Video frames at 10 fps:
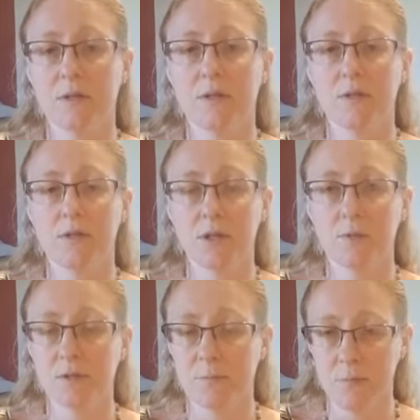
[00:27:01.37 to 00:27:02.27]
She
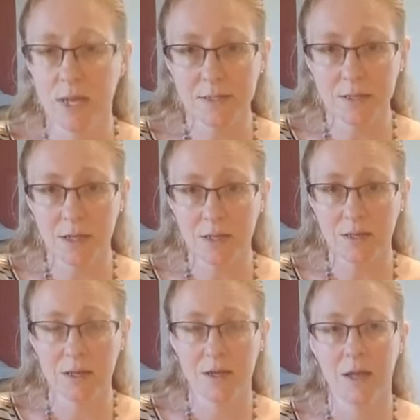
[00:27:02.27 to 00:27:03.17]
was amazing.
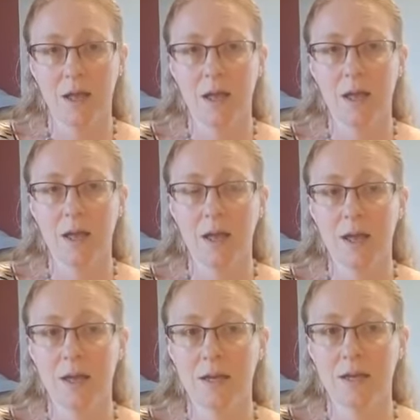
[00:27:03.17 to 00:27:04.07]

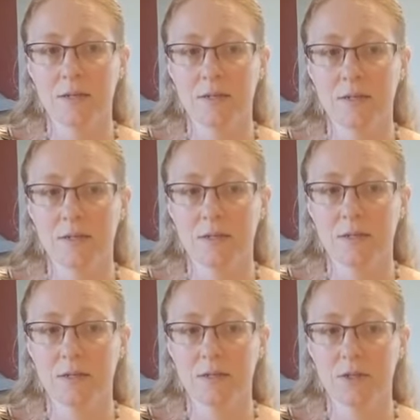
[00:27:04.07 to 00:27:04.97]
And
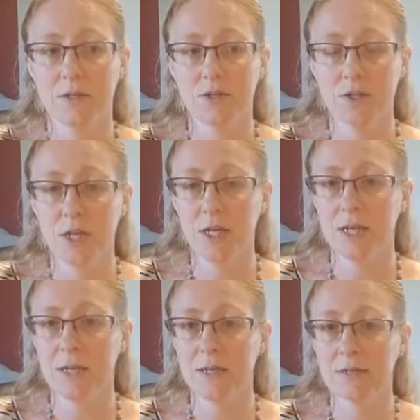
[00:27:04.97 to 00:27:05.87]

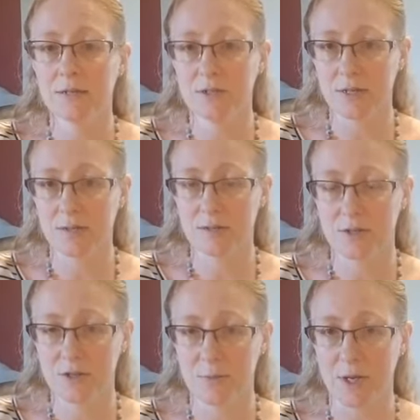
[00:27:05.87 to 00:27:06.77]
she suggested
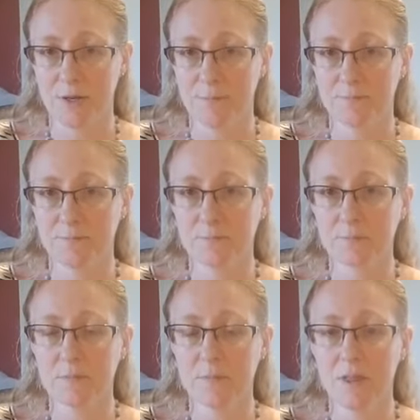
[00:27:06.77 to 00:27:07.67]
to me
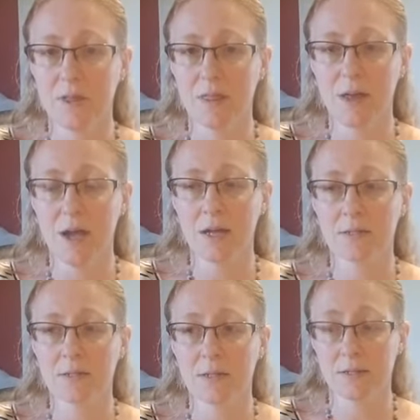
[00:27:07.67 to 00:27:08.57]

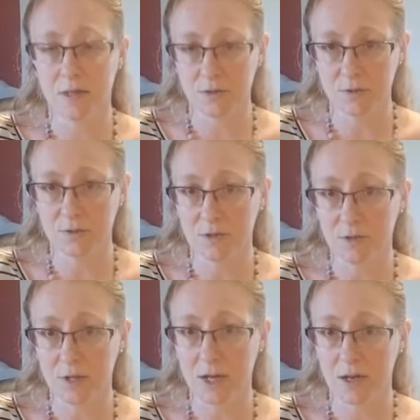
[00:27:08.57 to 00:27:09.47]
that, because I also told
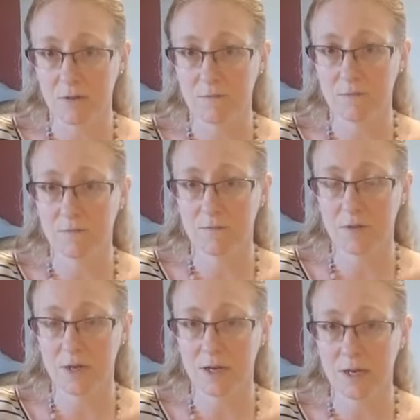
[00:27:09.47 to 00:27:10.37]
her I have
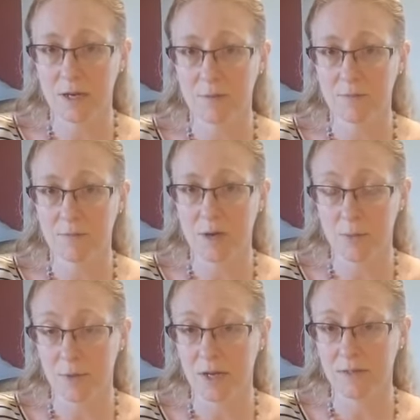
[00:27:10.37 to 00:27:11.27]

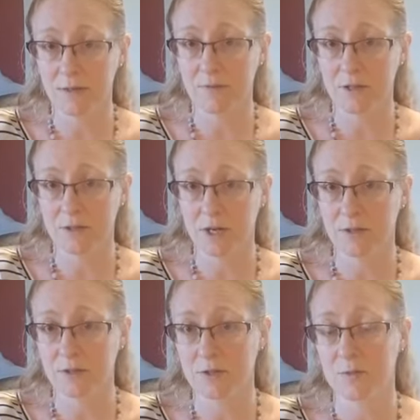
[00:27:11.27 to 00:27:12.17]
IBS, I've had
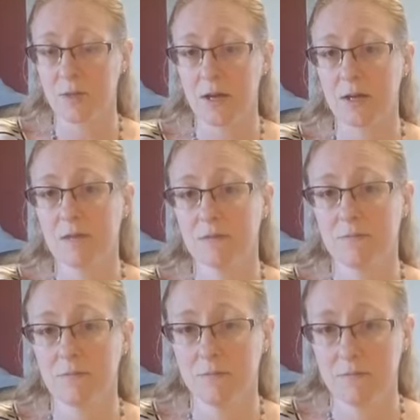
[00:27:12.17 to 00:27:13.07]
challenges with that
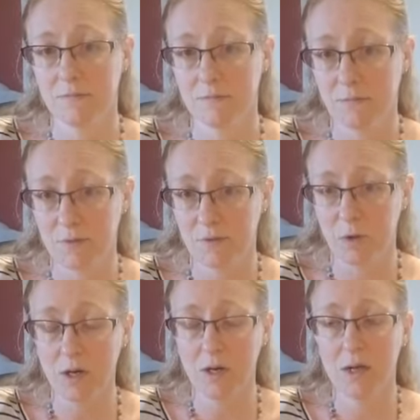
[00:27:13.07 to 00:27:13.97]

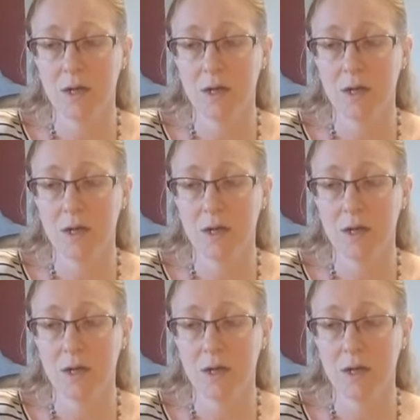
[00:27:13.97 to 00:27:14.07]
before.